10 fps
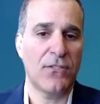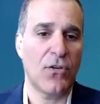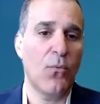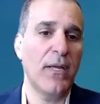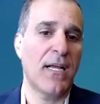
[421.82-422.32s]

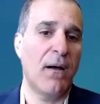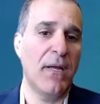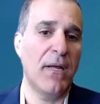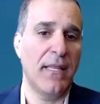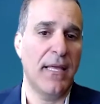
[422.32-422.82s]
so we come
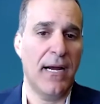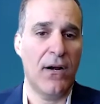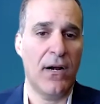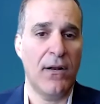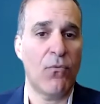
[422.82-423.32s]
in
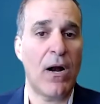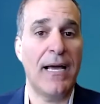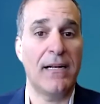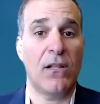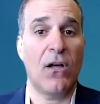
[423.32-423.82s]
there and
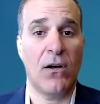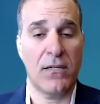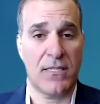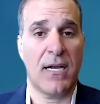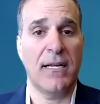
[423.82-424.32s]
ride
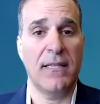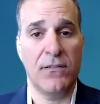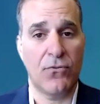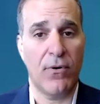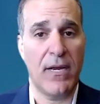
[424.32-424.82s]
alongside
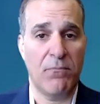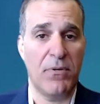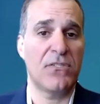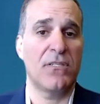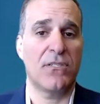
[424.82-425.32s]
these great
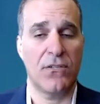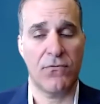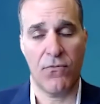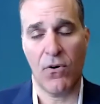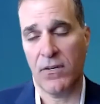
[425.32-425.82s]
businesses
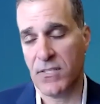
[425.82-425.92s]
for,